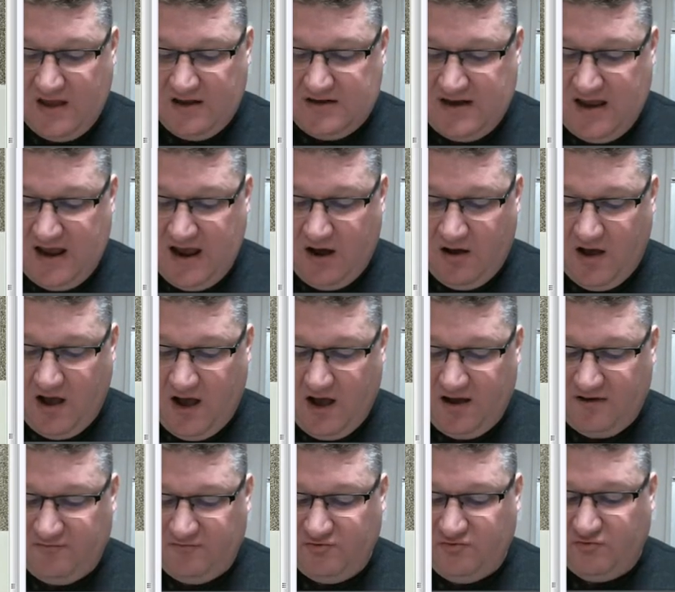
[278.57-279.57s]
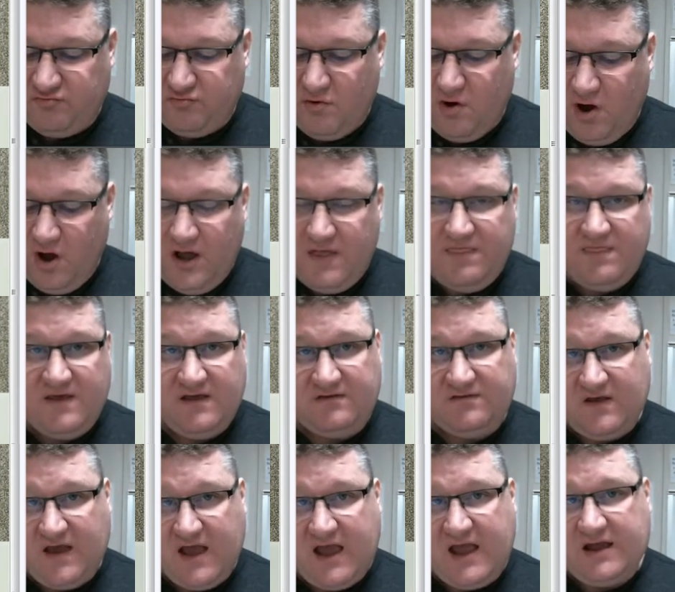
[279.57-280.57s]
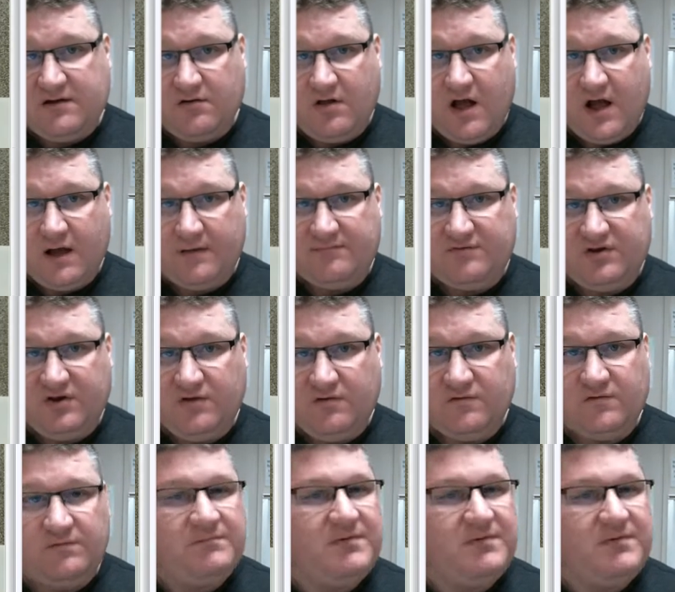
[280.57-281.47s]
Now, I've drawn this angle obtuse,